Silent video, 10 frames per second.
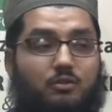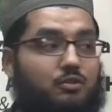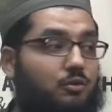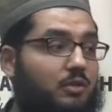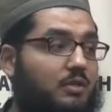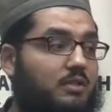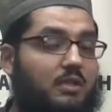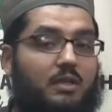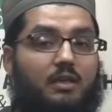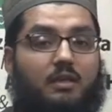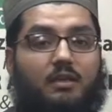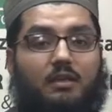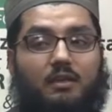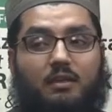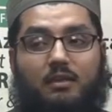student,
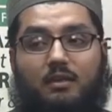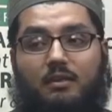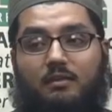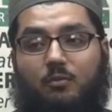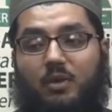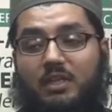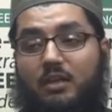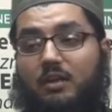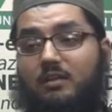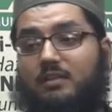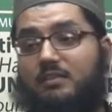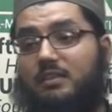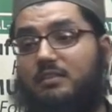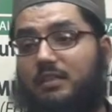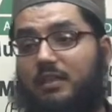when they heard this
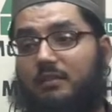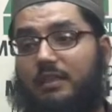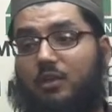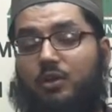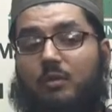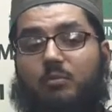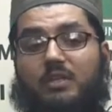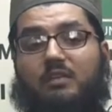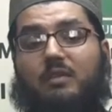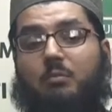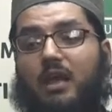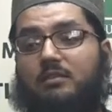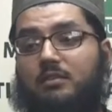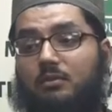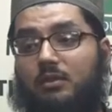incident, they couldn't believe they
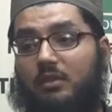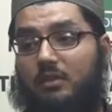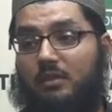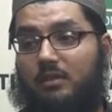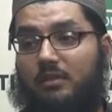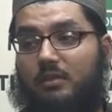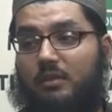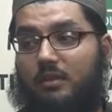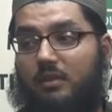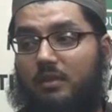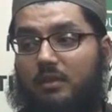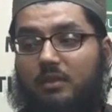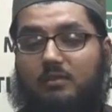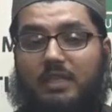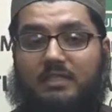passed away.
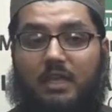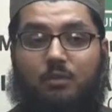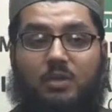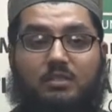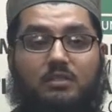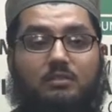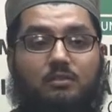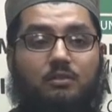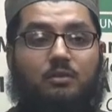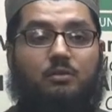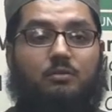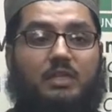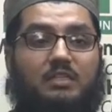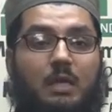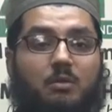That's how much, you know,
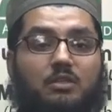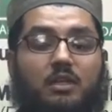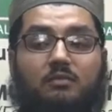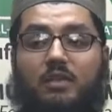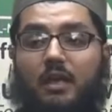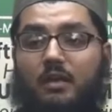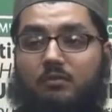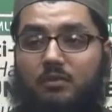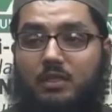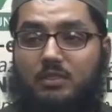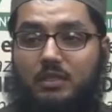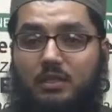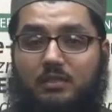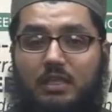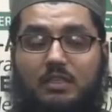that's how much love they had for their
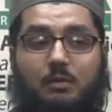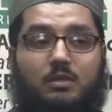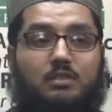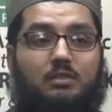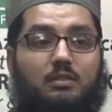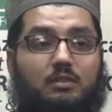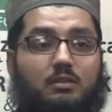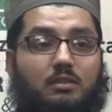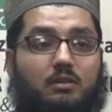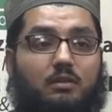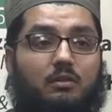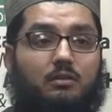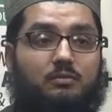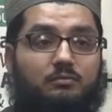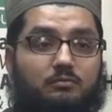sheikh. That's how much
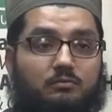this